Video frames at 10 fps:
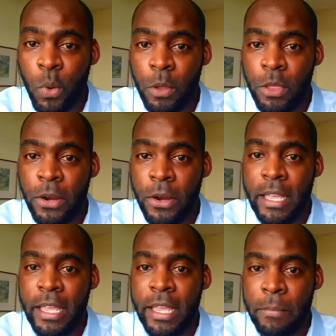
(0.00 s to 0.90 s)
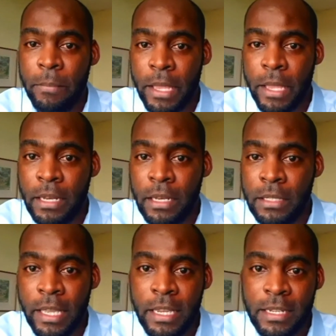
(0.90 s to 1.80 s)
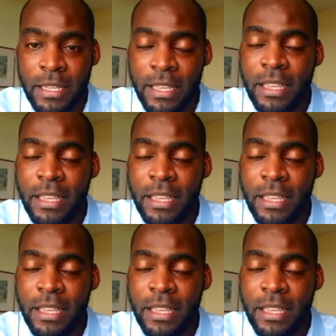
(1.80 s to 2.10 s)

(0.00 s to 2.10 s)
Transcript: while they're inside.